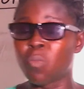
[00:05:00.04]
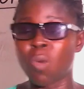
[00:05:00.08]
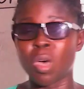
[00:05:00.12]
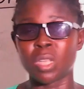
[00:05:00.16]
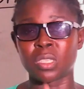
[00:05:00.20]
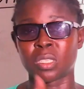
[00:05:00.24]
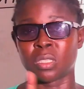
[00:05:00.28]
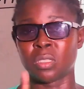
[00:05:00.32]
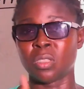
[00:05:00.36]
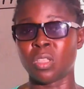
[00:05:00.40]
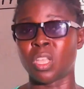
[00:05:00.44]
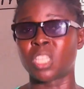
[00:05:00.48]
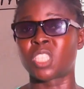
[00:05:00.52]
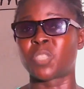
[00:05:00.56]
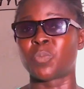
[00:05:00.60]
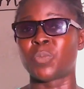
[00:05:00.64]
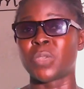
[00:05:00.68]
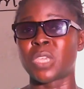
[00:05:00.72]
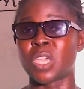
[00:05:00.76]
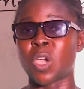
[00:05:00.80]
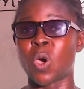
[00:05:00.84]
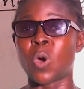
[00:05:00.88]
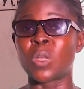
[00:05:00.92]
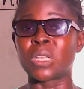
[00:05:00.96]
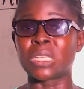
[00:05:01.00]
must not
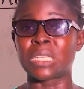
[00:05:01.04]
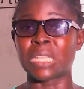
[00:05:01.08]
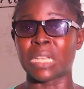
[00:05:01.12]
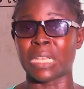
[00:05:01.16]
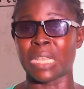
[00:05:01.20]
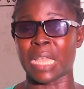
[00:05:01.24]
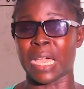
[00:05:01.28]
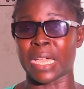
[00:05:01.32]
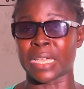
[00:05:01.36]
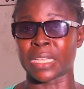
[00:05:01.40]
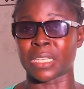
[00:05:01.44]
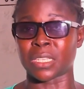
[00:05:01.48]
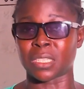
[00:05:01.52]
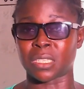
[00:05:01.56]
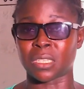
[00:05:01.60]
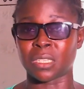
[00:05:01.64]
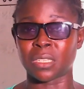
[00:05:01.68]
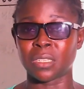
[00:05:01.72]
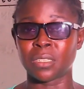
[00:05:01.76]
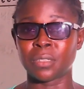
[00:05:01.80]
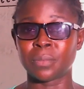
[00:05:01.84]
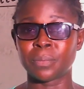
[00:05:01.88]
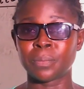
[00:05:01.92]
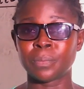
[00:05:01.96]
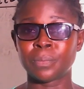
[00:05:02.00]
be underlined.
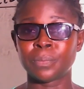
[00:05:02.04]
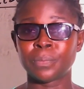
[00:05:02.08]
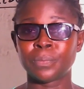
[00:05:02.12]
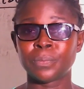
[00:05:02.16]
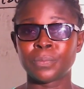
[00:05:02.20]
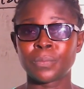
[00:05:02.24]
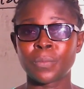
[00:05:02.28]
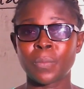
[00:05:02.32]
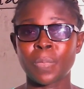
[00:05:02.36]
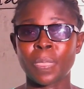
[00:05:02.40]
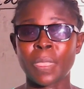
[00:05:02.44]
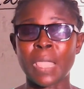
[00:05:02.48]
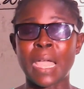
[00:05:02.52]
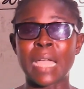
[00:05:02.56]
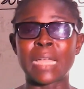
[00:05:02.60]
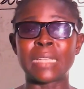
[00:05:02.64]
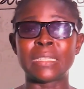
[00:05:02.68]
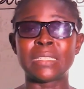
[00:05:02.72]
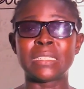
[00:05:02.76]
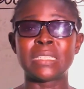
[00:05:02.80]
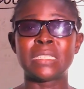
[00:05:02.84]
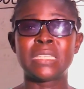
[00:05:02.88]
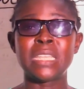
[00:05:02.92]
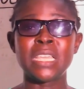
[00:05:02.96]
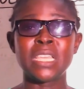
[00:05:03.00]

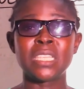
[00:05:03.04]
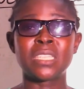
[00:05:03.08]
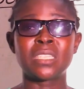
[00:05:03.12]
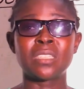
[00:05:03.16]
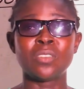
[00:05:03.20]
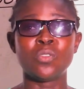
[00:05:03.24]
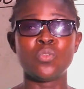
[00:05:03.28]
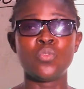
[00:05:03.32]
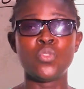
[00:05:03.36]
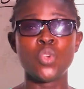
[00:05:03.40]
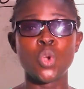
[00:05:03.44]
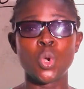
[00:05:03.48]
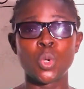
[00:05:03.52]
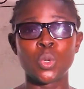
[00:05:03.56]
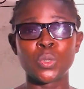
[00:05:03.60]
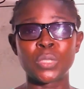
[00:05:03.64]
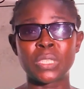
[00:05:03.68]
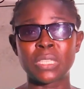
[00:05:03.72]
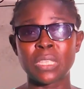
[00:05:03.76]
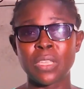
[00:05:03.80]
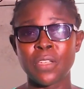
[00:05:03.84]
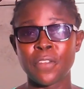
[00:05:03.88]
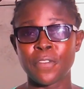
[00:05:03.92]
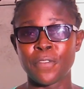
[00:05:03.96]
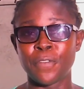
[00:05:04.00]
And this
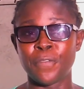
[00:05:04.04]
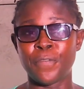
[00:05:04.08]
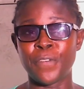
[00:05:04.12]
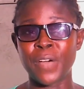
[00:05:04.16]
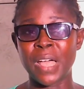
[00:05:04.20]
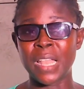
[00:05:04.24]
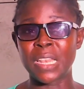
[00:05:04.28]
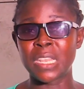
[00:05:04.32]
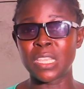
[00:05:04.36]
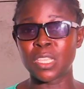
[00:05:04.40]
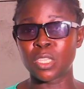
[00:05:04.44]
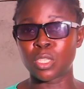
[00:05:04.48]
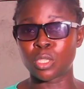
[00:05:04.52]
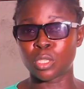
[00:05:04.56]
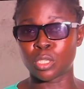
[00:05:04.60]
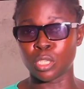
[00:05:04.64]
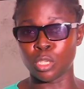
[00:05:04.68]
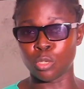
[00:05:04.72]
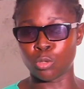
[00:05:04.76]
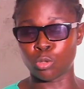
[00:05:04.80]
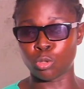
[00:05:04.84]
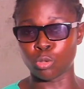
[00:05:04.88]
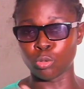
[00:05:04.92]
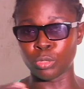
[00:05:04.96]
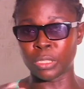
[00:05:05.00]
rules valid
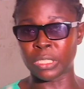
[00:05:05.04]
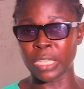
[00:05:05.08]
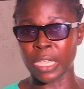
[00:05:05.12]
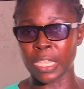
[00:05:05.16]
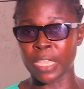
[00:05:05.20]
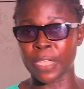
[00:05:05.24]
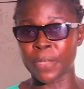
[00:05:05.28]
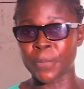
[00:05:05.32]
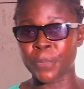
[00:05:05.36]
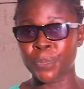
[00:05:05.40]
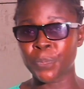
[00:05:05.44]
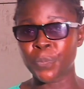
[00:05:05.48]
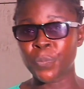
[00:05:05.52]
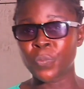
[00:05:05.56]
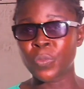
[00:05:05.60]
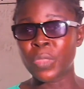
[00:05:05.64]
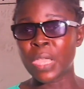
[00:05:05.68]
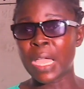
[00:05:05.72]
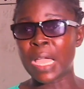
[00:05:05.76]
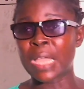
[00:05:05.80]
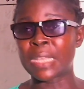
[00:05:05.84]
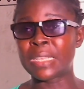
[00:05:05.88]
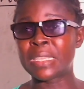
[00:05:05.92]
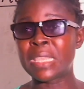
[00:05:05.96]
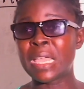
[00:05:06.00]
till today.
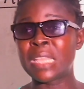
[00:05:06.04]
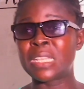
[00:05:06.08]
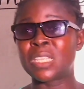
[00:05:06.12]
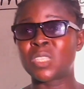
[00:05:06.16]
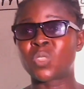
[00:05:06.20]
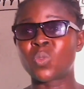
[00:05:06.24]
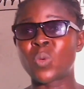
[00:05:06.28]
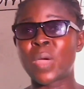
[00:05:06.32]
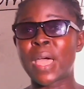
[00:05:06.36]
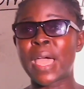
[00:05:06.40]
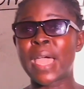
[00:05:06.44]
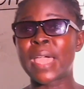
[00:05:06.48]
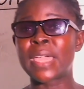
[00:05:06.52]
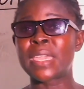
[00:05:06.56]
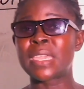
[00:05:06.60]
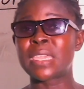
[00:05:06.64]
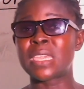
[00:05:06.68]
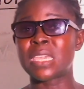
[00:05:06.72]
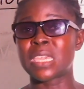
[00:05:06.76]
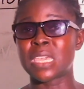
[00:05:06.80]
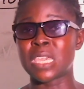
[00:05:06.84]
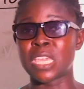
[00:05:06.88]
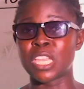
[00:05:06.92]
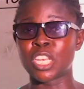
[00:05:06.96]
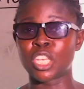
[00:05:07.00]
And that is why
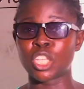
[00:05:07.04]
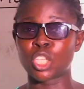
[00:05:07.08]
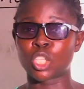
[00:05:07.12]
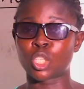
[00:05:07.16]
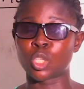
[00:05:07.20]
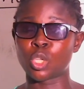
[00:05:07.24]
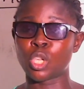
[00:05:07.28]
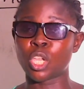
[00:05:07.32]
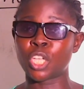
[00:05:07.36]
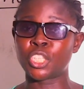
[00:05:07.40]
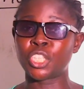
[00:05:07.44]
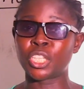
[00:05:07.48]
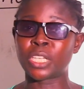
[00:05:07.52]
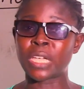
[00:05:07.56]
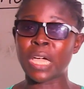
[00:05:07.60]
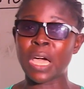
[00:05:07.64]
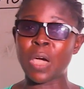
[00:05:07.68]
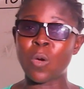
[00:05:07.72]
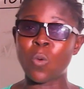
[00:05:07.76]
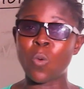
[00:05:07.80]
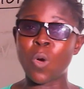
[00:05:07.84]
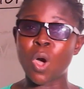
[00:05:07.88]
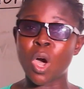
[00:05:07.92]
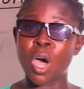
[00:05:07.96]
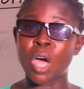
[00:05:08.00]
in the
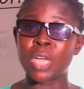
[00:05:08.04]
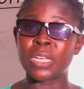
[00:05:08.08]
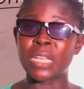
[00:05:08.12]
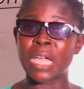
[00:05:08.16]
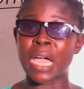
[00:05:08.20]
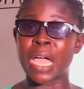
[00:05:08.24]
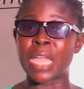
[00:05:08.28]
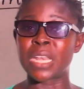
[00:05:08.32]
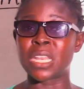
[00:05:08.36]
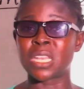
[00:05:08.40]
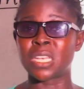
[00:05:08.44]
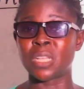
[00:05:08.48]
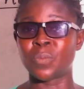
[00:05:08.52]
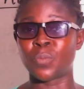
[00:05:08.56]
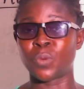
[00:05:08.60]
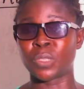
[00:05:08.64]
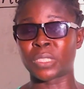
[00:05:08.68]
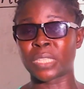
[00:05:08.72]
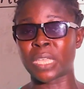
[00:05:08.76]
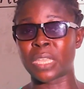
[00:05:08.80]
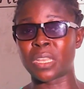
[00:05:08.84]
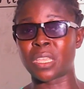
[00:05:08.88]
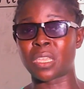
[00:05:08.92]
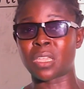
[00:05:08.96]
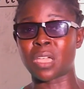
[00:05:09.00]
zoological world and in the
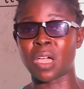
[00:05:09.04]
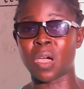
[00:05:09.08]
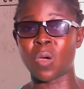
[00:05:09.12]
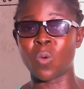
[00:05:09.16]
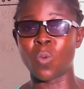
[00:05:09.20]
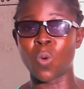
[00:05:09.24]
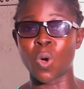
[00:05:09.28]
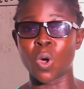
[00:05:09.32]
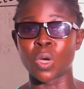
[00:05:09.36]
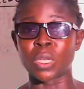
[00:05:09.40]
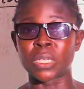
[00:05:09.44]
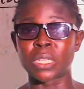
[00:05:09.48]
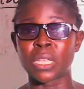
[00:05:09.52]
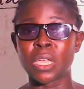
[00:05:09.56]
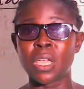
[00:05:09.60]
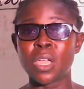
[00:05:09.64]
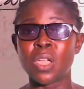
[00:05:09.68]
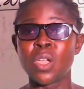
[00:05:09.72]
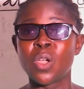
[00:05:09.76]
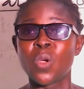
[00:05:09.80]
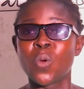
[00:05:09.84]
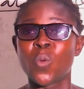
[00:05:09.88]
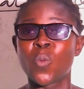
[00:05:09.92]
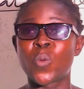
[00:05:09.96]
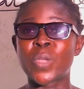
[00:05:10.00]
botanical world,
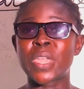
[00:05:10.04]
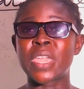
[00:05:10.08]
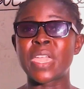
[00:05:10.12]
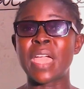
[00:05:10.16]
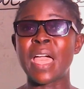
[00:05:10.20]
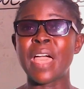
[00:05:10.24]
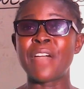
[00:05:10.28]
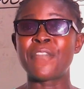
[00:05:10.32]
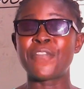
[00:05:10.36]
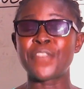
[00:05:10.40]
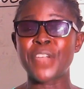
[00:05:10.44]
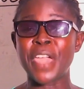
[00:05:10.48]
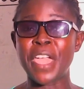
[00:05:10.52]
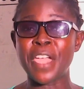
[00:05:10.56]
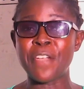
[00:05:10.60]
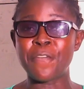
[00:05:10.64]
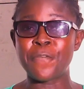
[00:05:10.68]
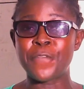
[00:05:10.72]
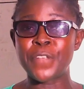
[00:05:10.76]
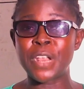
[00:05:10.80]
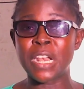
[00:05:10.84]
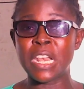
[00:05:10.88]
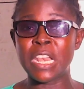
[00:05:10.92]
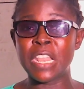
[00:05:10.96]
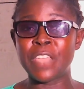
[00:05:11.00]
we have
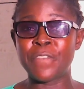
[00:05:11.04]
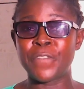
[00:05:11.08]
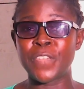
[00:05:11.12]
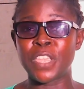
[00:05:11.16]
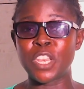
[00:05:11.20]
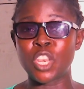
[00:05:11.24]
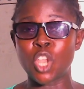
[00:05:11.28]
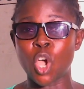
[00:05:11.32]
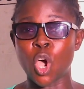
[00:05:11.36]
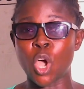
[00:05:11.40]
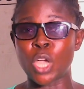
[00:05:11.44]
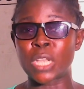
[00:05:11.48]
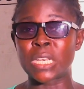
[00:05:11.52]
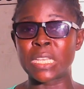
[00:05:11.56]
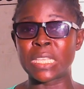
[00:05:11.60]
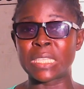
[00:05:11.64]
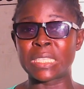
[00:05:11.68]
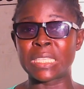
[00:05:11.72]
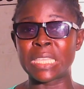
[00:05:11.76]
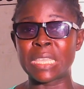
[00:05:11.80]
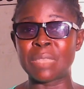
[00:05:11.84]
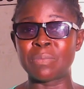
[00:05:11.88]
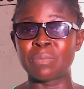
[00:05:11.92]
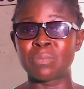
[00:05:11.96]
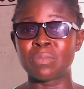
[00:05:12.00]
every living
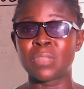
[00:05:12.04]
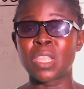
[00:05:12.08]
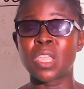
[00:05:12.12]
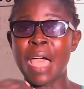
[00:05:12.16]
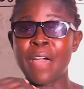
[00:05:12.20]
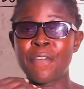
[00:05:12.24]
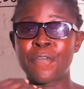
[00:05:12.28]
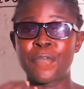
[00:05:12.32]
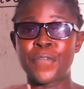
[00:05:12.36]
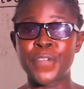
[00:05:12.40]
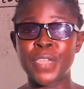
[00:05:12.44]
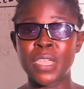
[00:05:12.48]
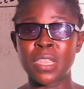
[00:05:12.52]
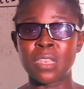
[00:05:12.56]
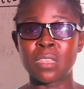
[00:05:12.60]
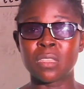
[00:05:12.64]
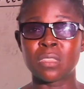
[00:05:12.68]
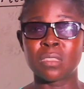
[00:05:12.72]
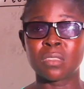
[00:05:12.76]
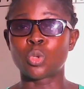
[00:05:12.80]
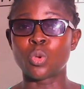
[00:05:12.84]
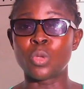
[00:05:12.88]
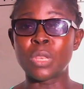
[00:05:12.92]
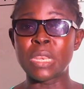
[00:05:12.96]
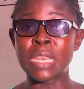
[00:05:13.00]
organism having
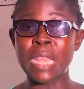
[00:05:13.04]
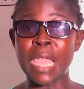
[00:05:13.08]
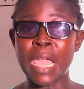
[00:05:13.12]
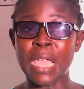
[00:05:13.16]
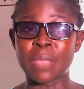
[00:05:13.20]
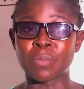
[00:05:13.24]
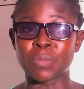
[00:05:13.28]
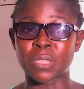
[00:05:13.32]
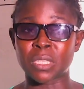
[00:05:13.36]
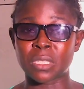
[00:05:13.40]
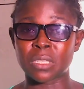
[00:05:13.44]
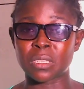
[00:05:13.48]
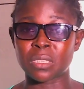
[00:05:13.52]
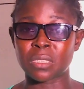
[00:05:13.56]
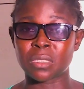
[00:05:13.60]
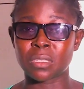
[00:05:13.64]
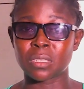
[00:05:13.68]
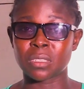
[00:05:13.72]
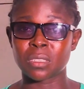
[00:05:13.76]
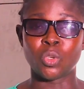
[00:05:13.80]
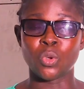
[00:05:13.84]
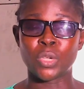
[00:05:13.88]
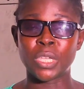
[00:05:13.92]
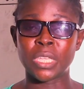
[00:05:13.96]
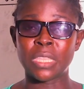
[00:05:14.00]
two names.
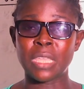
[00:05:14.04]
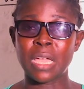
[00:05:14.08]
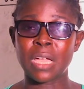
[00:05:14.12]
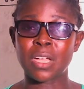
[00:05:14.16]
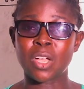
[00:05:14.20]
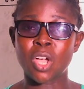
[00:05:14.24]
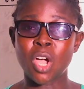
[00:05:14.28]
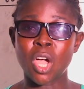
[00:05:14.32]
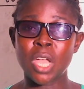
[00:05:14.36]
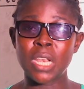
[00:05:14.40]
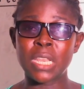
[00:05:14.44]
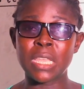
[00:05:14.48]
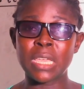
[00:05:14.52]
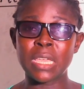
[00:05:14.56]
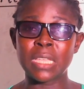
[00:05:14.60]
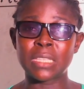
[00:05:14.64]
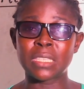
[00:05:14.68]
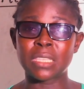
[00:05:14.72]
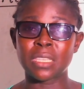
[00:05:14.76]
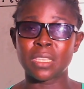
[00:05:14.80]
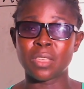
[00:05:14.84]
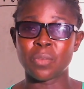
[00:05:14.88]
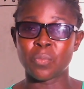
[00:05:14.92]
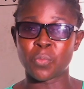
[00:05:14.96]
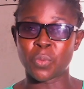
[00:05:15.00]
You either call
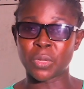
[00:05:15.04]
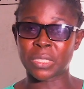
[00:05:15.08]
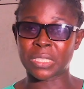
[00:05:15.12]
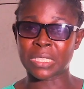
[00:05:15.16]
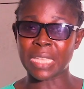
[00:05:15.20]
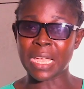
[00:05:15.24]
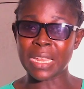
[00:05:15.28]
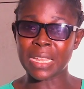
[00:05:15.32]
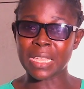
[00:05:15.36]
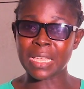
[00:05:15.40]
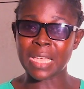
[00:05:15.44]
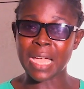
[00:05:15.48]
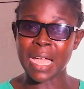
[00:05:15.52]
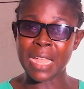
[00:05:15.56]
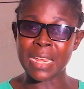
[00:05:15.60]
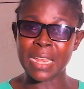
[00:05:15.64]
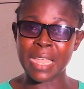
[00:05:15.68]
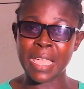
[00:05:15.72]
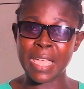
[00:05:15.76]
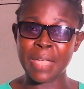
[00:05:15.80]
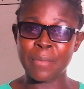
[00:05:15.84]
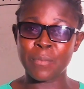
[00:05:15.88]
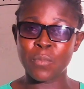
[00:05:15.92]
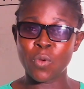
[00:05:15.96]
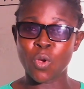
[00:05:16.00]
it botanical
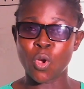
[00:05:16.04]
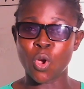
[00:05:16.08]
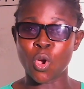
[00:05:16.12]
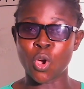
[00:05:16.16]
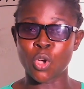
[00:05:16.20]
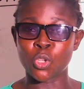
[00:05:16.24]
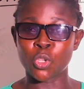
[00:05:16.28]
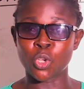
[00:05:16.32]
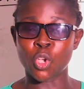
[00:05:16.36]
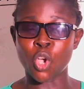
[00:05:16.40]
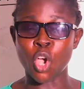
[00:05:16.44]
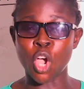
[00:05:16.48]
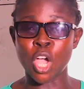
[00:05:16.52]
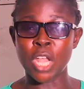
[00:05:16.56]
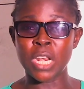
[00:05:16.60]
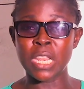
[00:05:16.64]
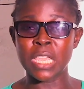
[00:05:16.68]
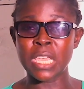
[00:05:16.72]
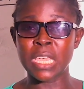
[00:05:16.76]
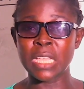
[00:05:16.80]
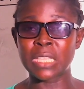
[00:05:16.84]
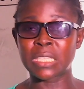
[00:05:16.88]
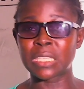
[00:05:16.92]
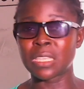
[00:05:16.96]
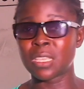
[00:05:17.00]
name or you call
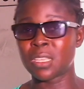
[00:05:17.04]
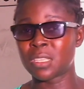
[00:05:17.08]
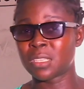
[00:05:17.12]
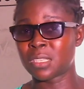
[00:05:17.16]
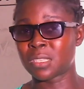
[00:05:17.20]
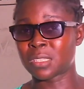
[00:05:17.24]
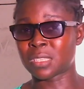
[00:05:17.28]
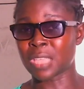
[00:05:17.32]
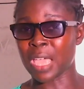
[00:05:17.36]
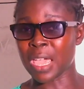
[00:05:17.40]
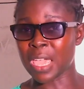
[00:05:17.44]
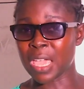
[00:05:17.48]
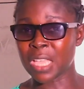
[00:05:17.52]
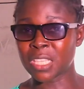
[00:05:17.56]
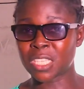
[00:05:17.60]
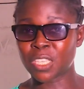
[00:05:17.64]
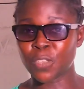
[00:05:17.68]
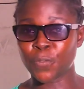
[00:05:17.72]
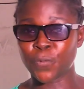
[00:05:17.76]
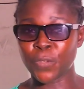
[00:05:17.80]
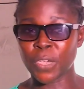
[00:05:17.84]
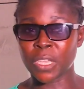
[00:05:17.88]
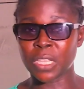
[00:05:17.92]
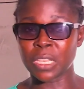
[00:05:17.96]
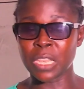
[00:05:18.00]
it
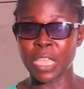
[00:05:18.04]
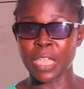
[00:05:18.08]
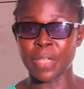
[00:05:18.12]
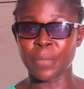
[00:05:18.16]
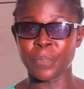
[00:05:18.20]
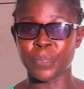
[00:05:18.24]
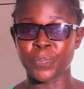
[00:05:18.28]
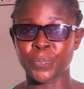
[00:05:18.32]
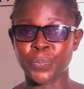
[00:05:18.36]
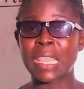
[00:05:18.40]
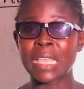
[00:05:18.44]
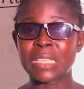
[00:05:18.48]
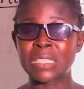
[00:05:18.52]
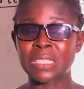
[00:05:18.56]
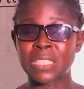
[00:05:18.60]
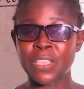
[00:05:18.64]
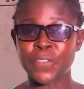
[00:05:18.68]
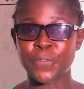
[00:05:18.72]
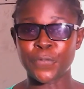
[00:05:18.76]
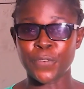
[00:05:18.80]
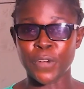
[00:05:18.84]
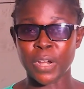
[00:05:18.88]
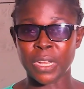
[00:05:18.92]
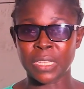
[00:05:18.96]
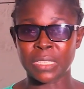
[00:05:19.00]
scientific name. Let's
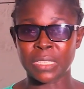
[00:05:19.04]
take, for